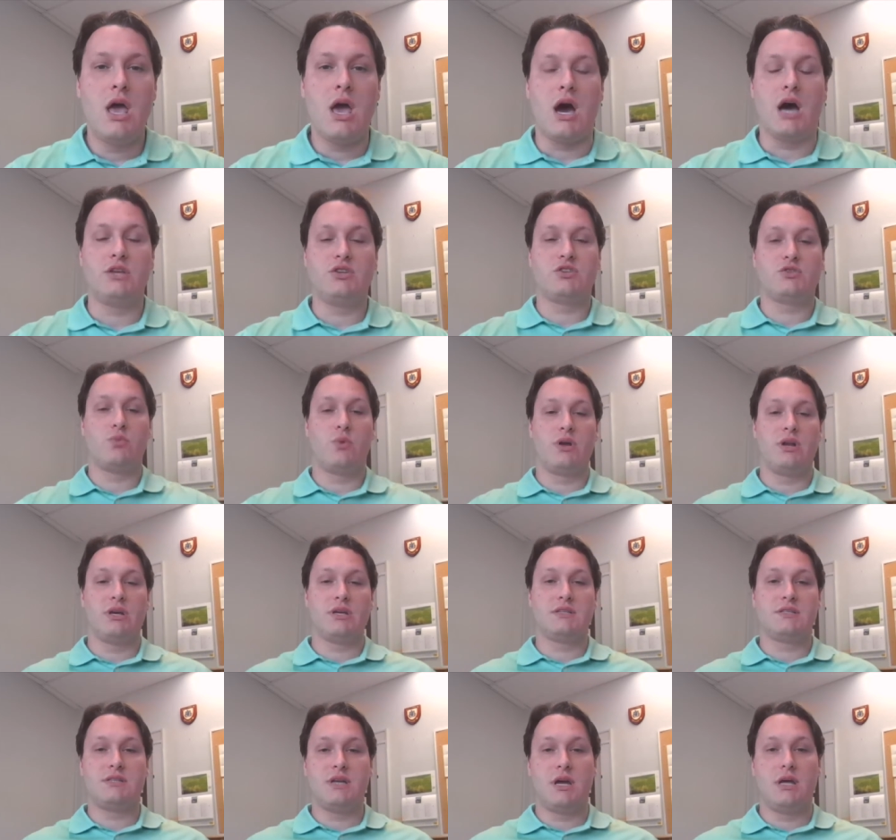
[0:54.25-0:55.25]
I just want to
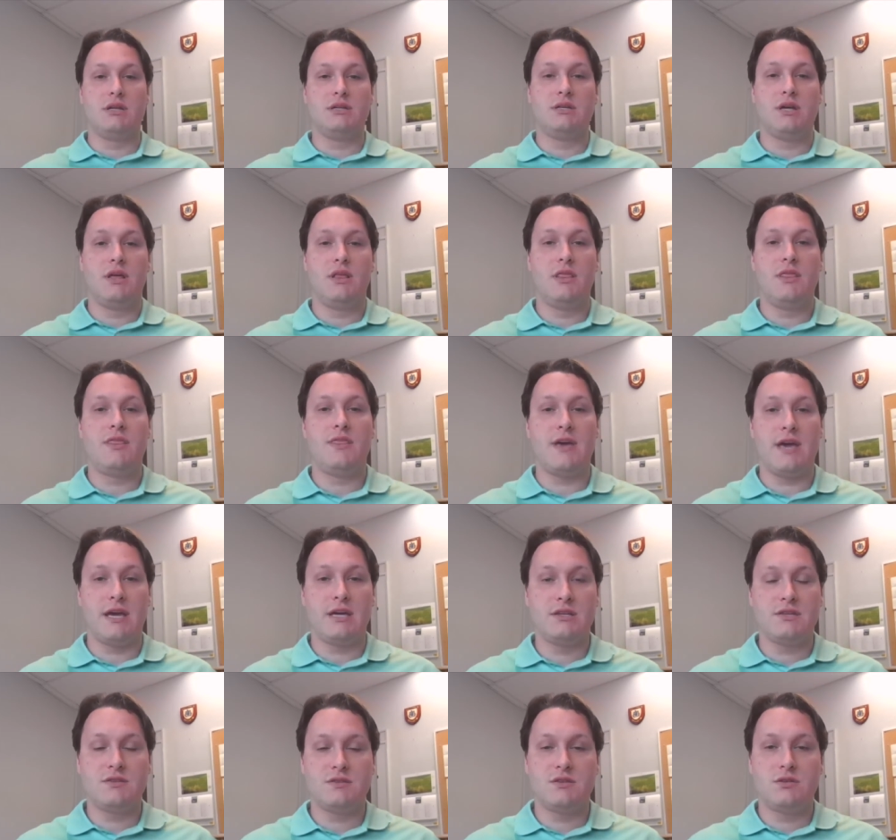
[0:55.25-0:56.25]
extend
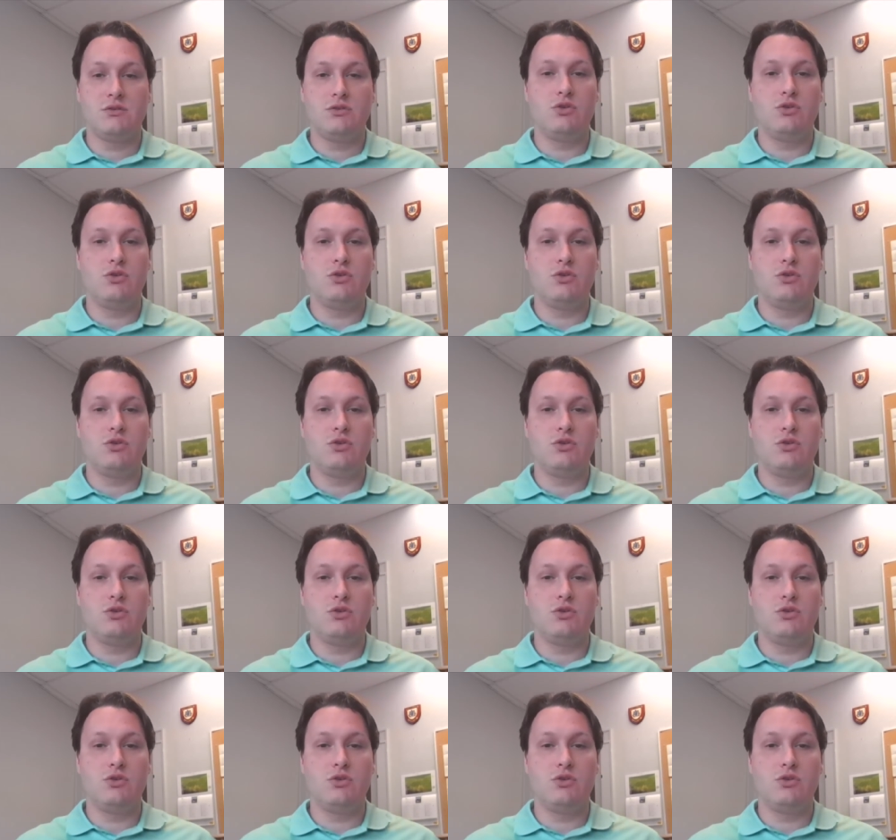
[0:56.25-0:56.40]
thanks